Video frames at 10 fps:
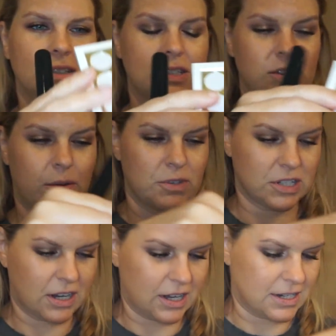So I'm
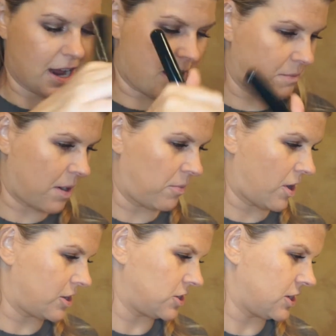just gonna tap my
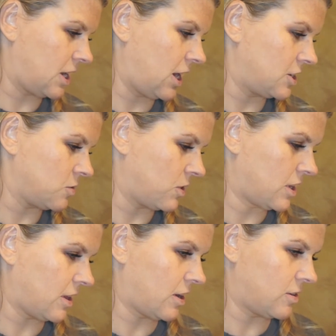brush into each one
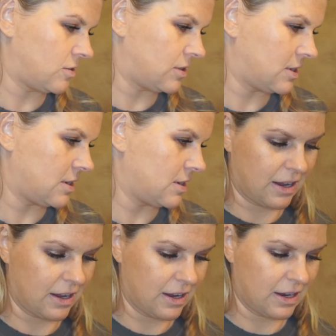of those,
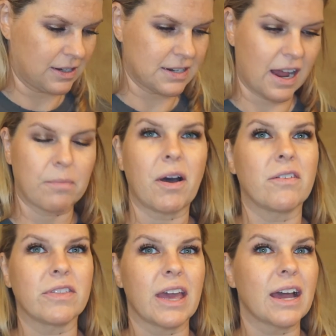tap
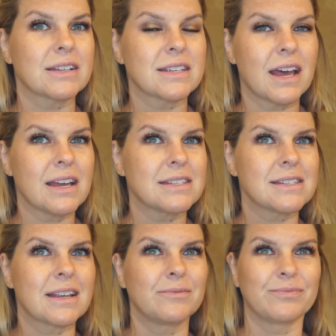off the
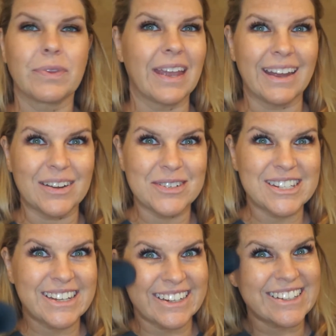excess, and I'm
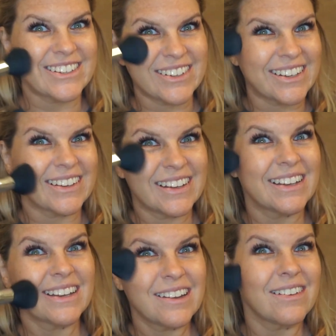just gonna sort of
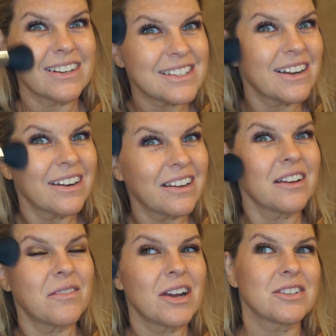go in a
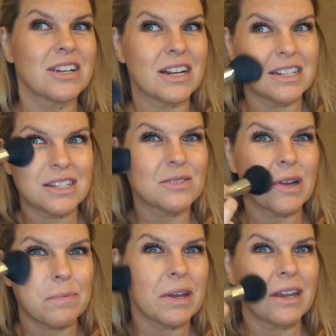circular motion and
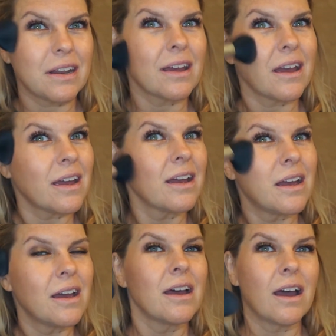sweep it
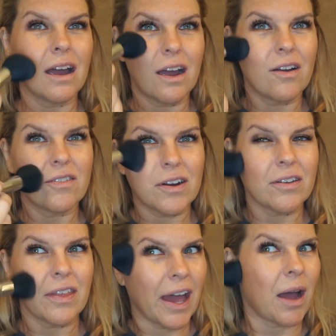
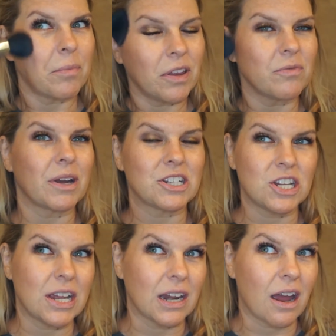over the apple of my
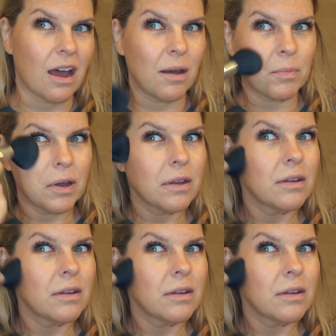cheek and up.